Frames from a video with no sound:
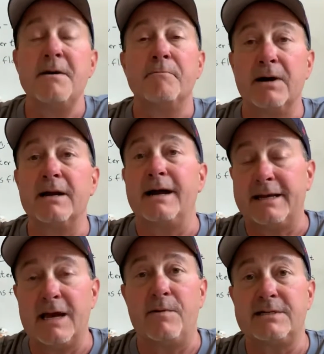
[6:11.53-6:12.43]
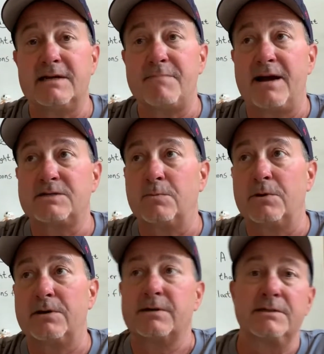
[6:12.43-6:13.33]
But I can't wait to get back to
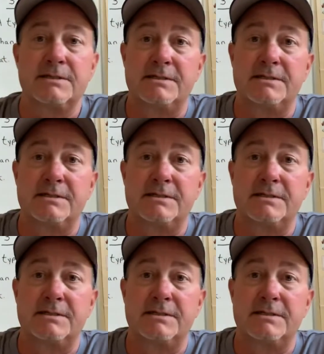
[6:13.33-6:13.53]
work,